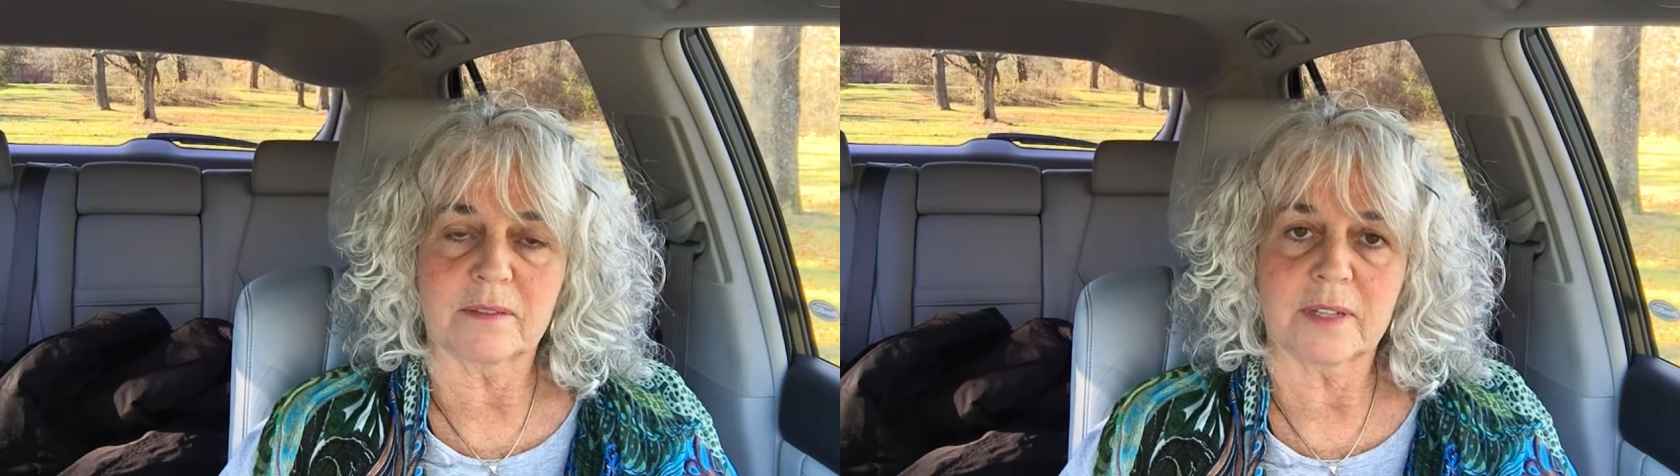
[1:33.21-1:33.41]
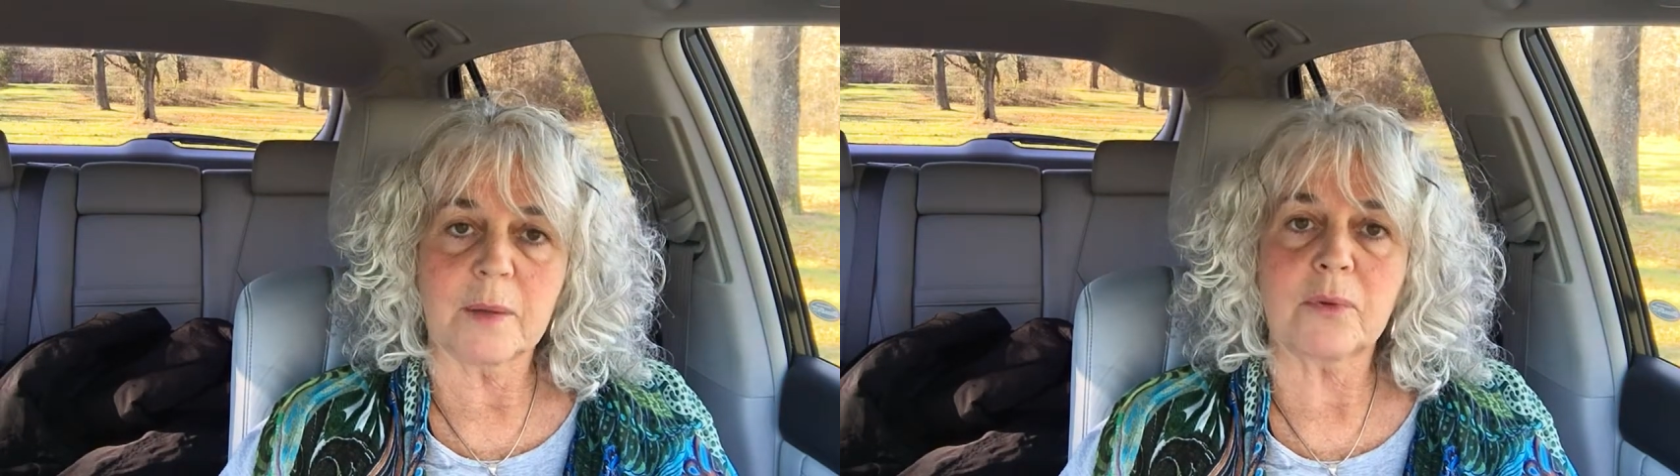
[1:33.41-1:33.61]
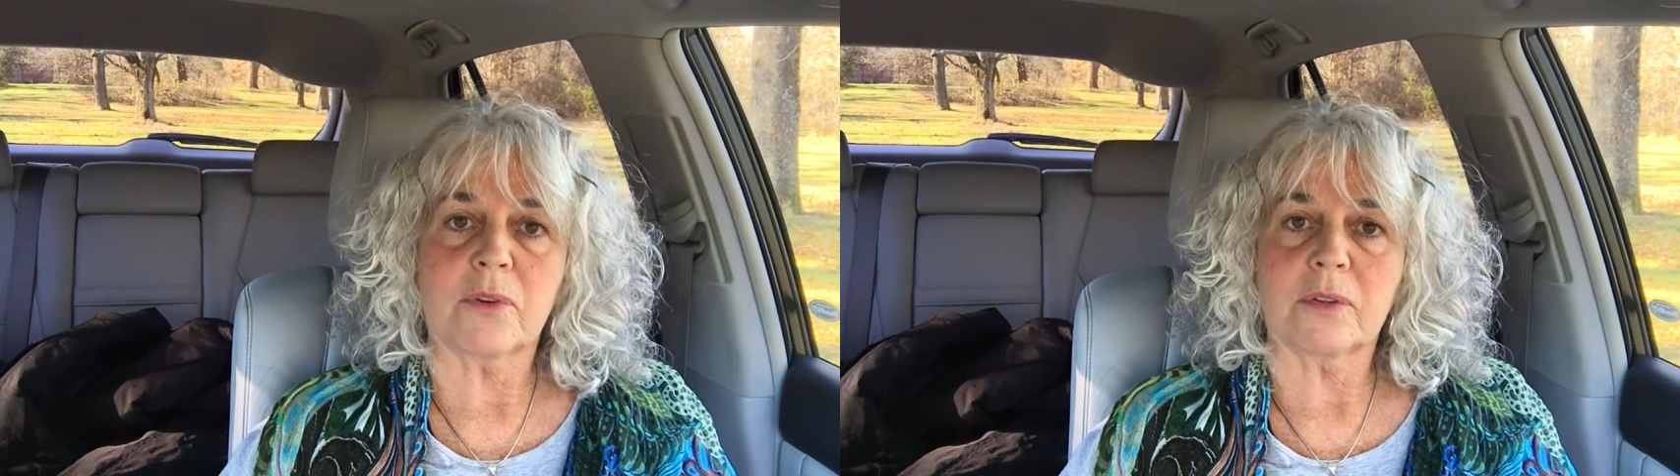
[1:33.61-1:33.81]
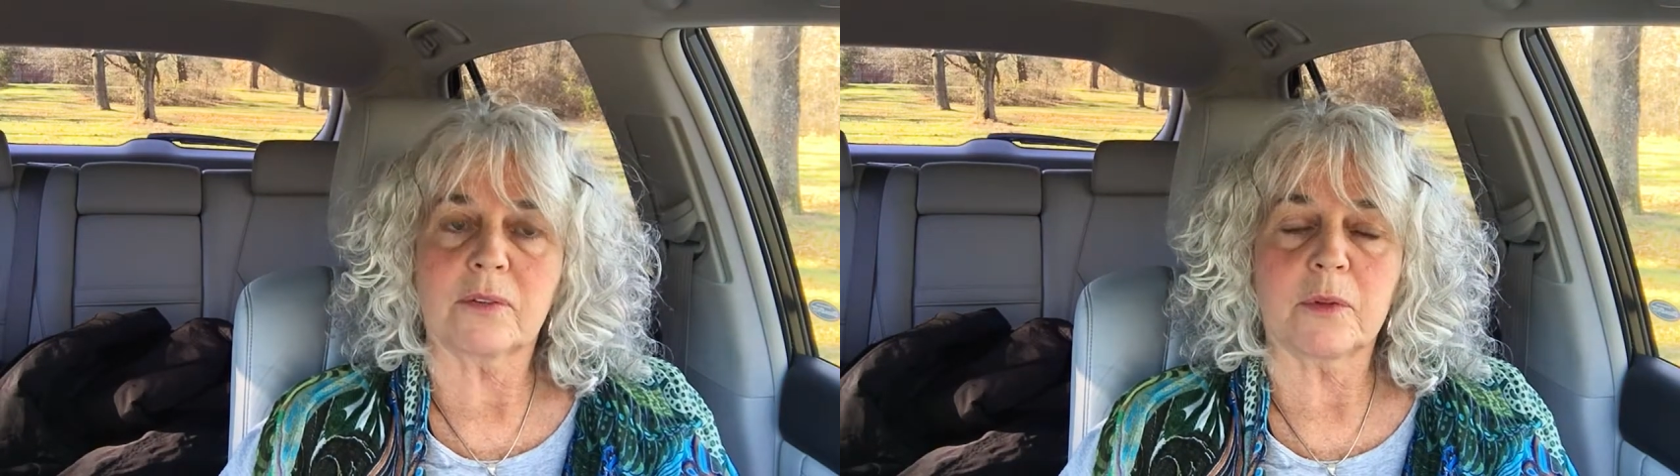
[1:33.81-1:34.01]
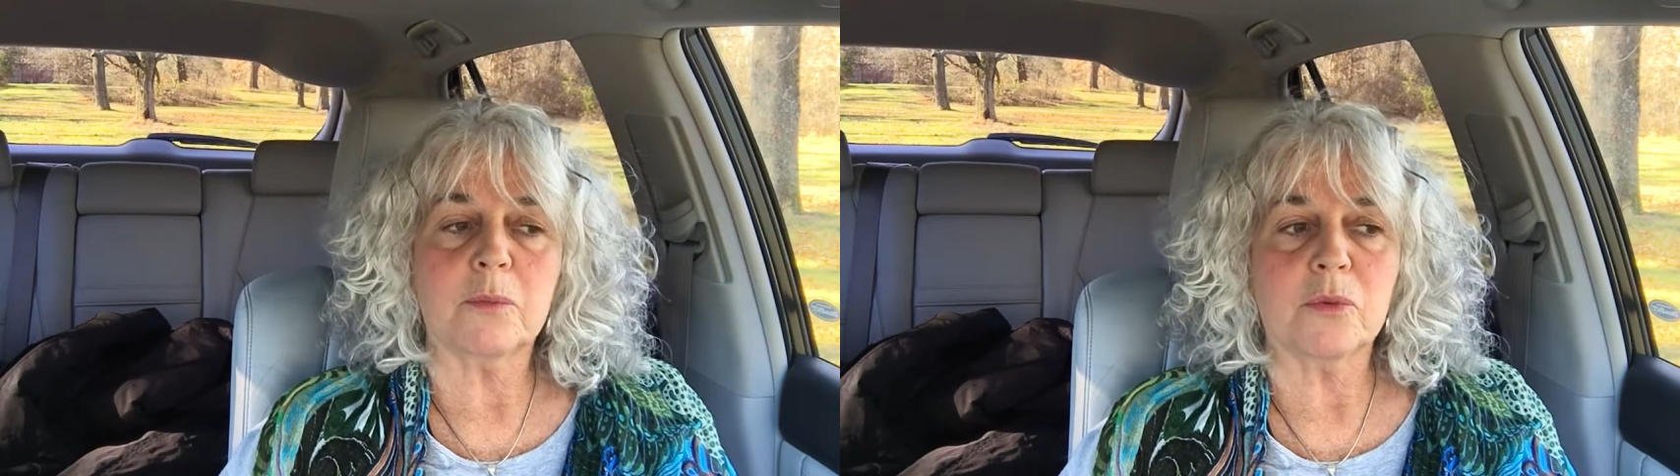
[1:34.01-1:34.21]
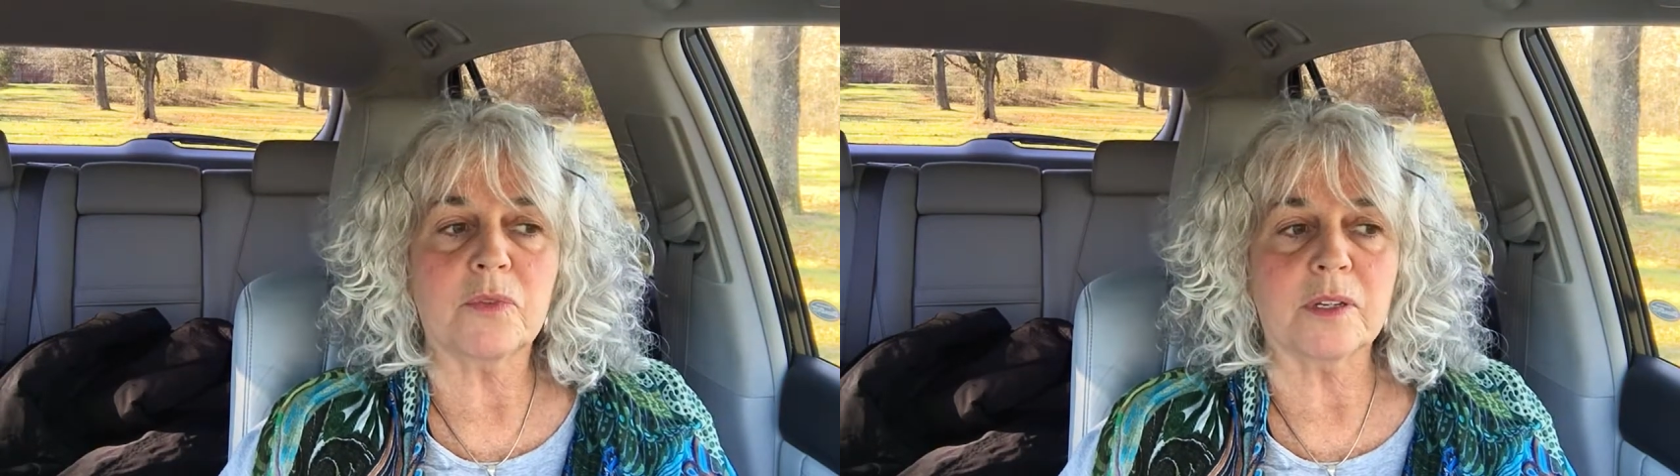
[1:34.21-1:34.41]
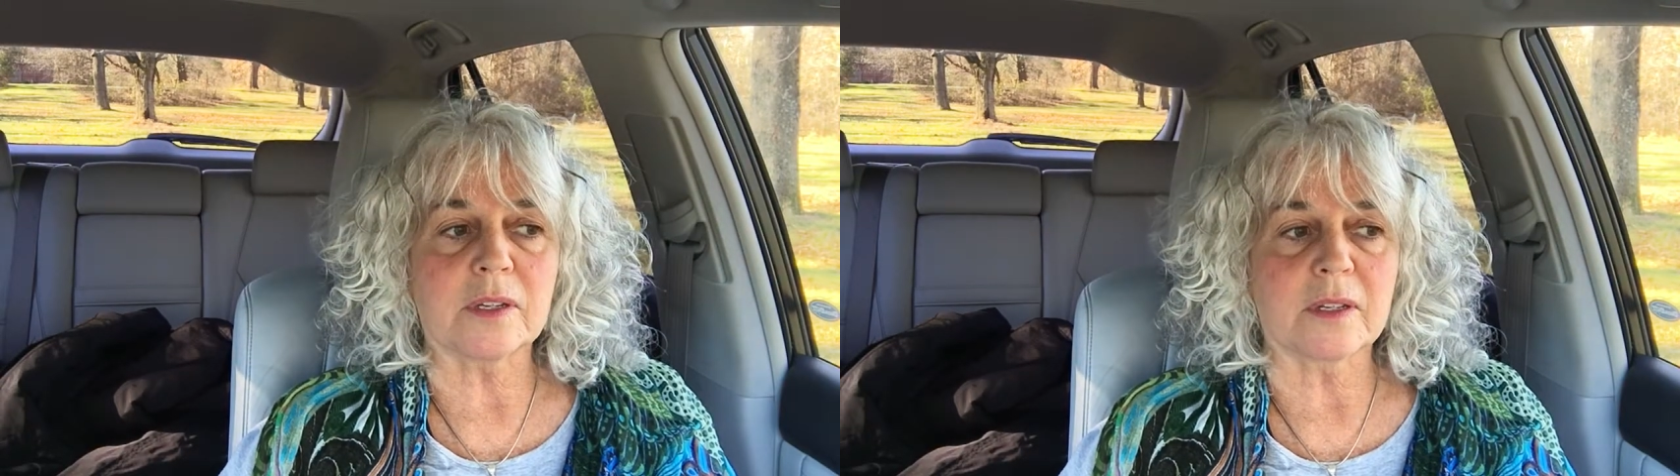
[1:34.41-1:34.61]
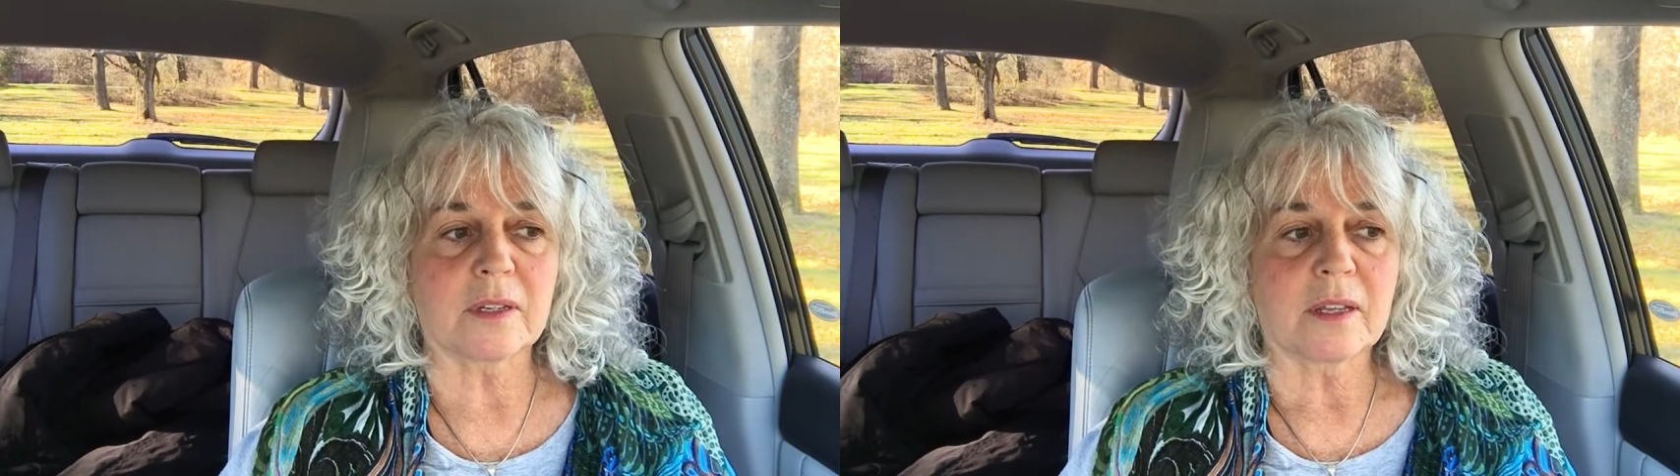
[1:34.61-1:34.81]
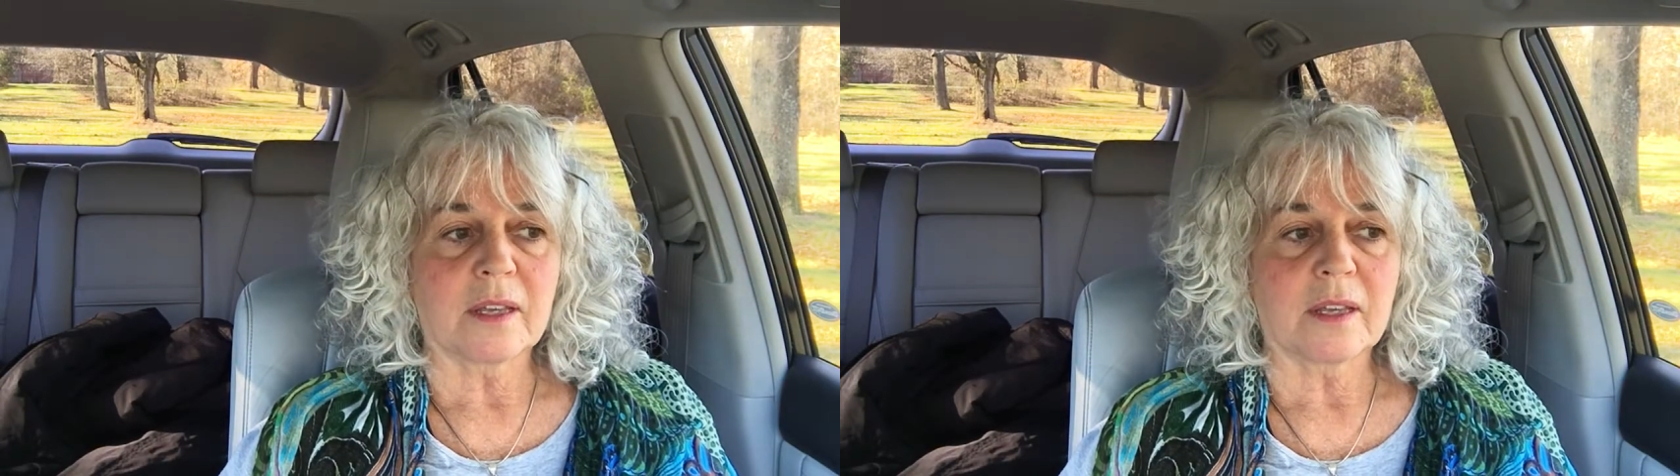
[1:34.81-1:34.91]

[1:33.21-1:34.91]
Temporarily removing it